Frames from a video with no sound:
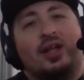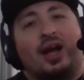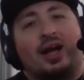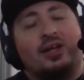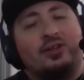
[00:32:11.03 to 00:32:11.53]

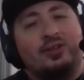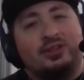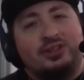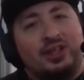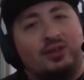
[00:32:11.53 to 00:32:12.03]
I could
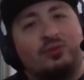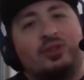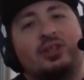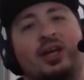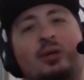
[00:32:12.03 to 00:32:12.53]
definitely
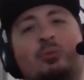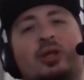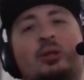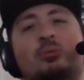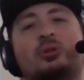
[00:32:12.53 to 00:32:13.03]
not be
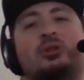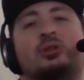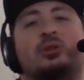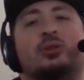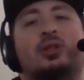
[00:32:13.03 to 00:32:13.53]
able to